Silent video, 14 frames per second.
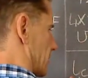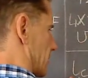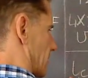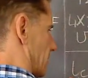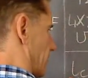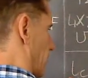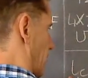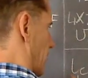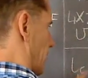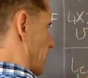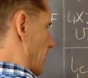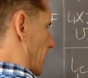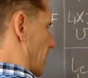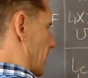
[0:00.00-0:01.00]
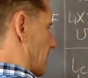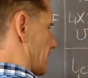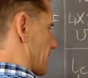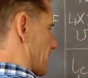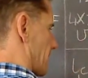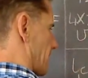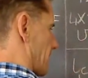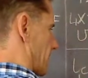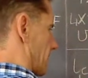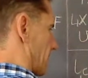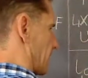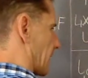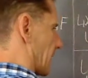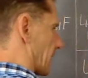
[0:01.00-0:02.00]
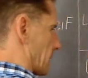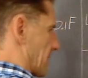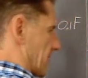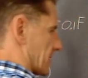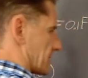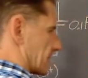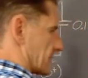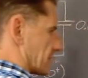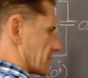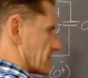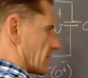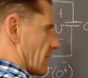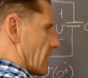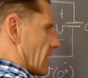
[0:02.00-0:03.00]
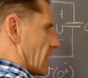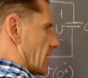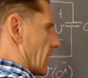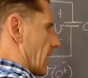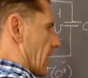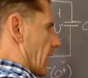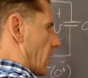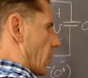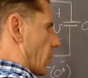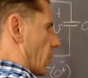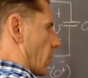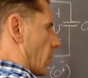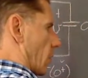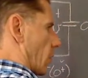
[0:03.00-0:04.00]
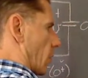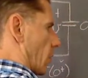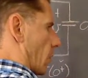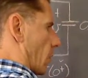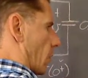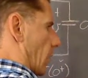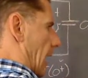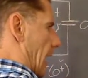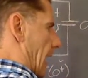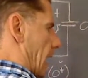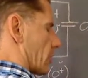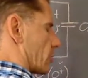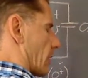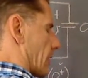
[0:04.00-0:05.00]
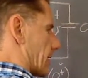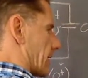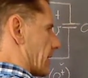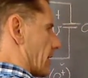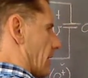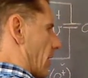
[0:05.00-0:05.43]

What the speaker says: divided by the capacitance. Now, how do I get